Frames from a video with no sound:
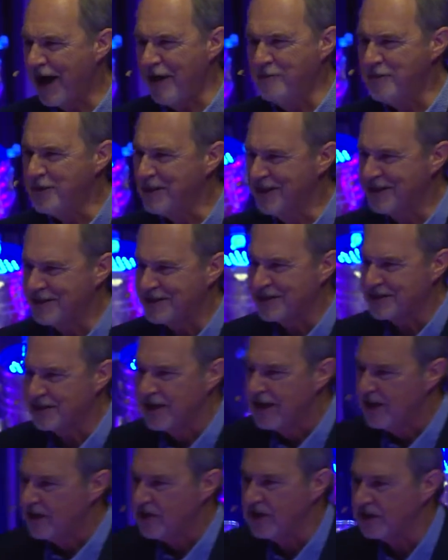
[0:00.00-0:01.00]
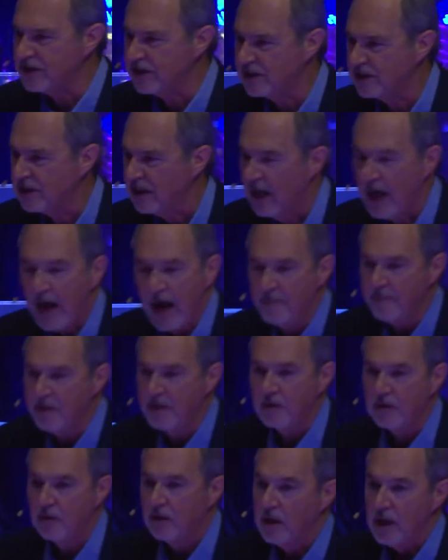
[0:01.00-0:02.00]
I mean, this is this is I
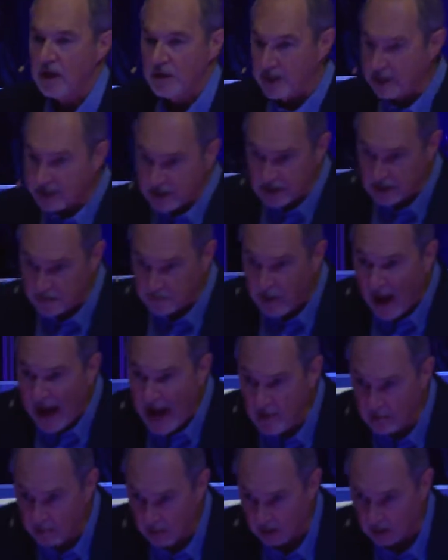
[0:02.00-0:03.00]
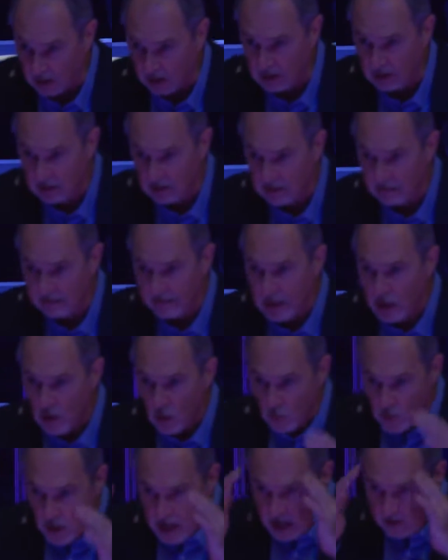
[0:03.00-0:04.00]
mean, this is Bible.
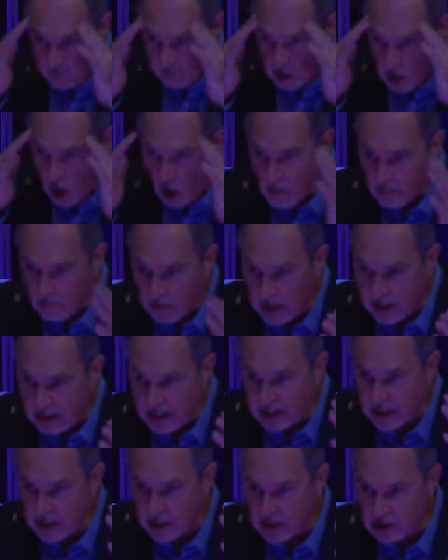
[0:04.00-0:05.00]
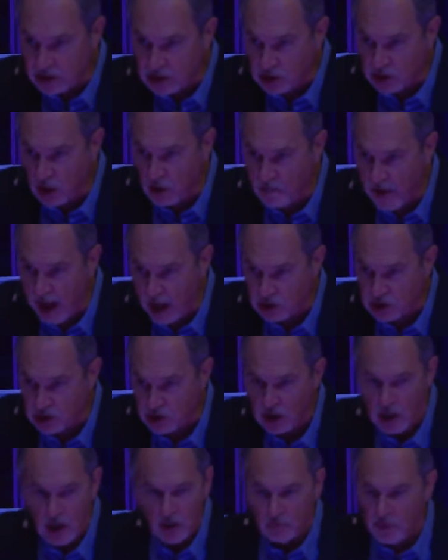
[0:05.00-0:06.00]
We have complicated it so
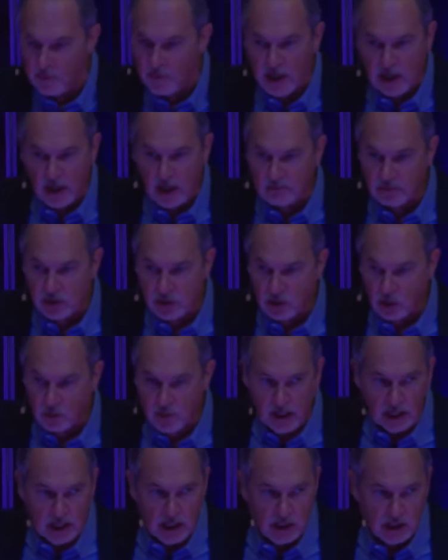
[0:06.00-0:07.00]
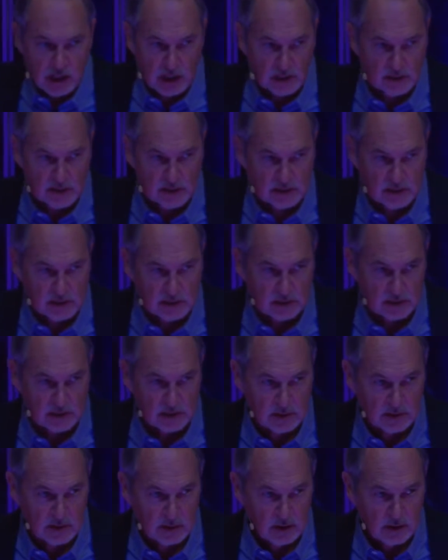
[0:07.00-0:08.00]
much, we become so religious.
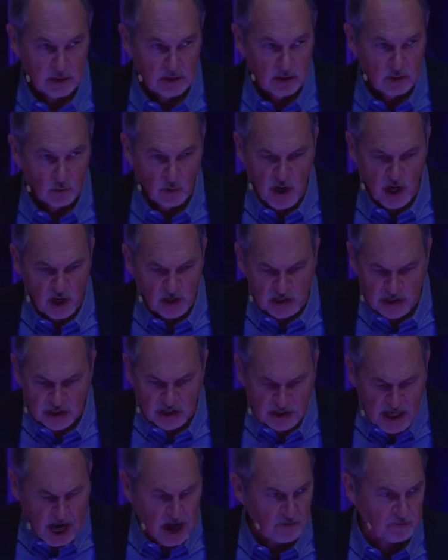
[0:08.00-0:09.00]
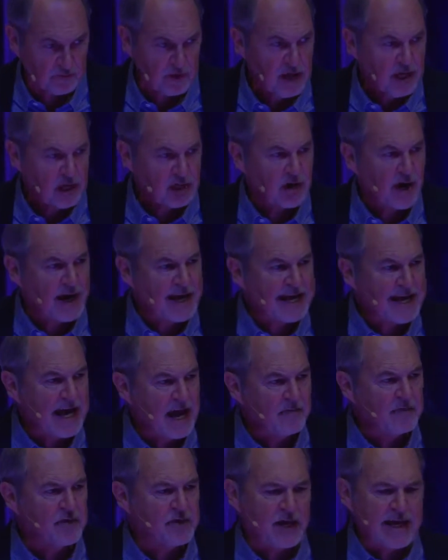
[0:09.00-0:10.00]
We are stuff, trying to get
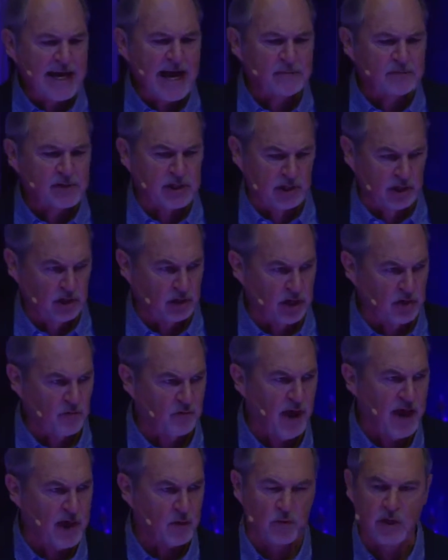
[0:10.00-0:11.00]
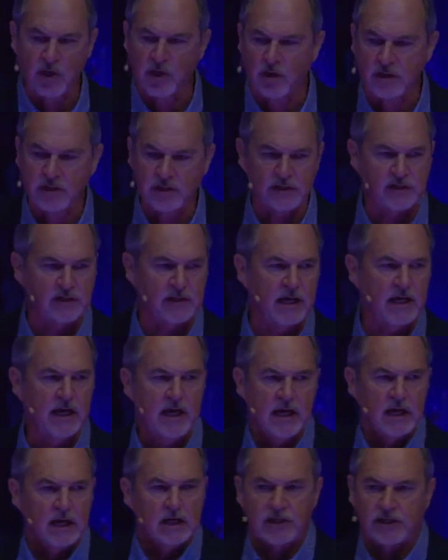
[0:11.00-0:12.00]
everything absolutely right when God's just saying,
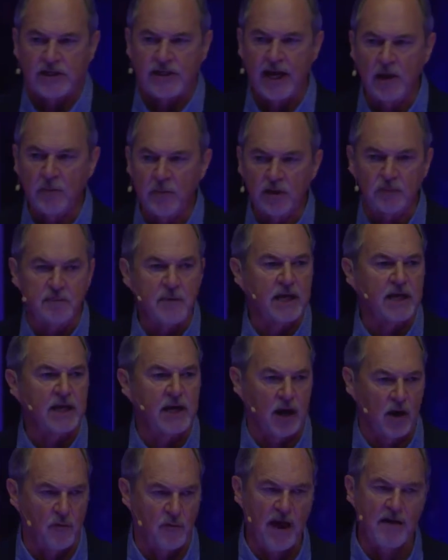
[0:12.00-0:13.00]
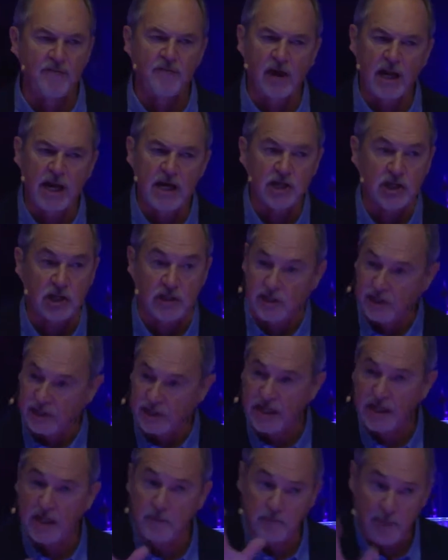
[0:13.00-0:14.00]
sing with me and get a revelation,
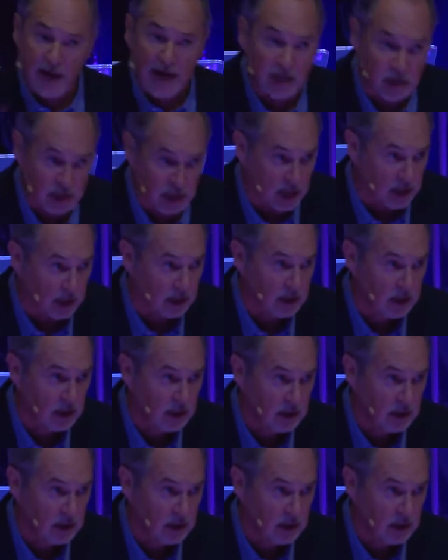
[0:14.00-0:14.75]
see the picture.